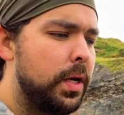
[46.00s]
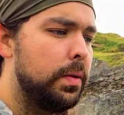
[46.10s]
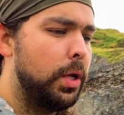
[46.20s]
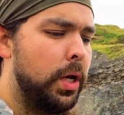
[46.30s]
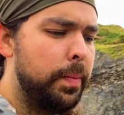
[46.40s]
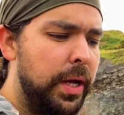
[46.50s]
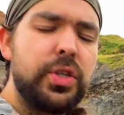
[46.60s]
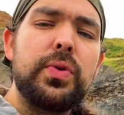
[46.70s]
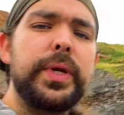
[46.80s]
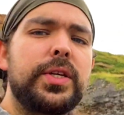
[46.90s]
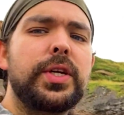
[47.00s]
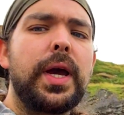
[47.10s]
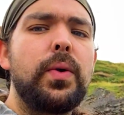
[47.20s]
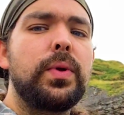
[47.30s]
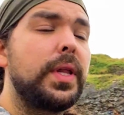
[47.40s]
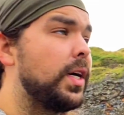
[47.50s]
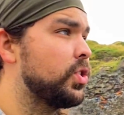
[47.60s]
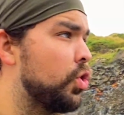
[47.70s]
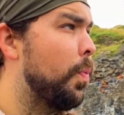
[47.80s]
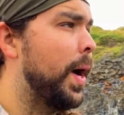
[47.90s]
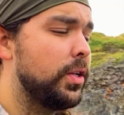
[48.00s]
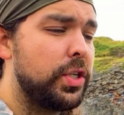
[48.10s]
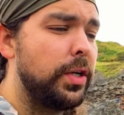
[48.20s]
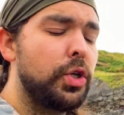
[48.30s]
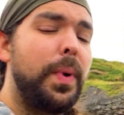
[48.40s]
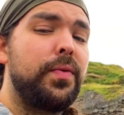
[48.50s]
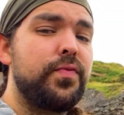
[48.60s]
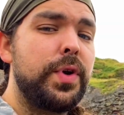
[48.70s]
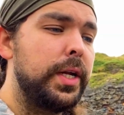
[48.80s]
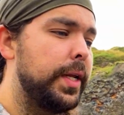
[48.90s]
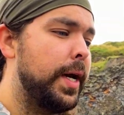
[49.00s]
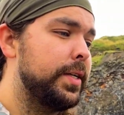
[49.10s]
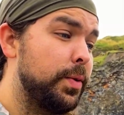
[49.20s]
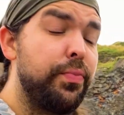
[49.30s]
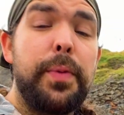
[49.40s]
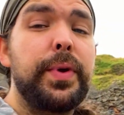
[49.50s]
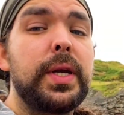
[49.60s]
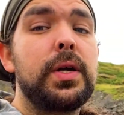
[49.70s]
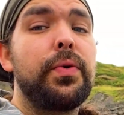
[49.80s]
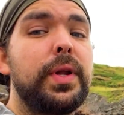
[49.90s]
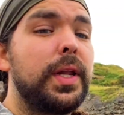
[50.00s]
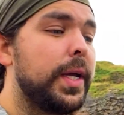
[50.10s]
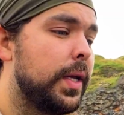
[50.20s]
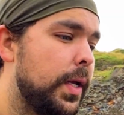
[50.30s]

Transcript: About 2 weeks ago. That's starting to come out really nice. I'm prepping it currently.